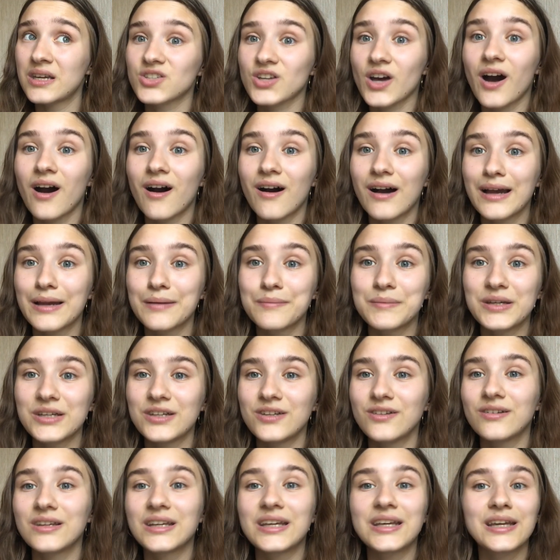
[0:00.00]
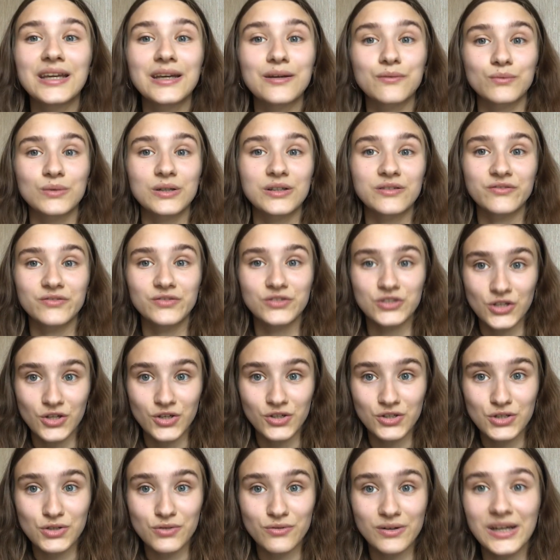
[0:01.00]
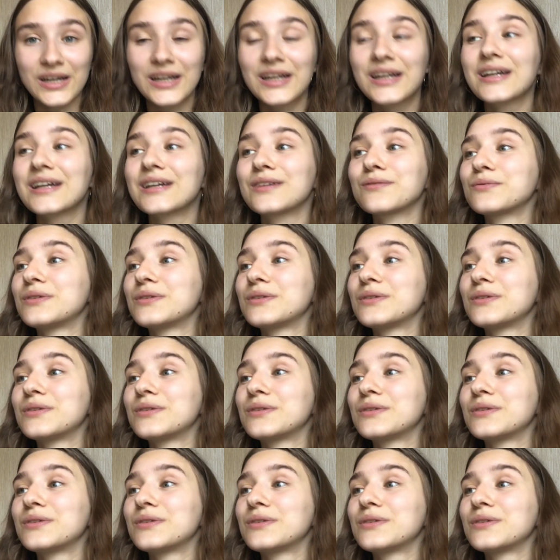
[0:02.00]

time at uni and with tutoring and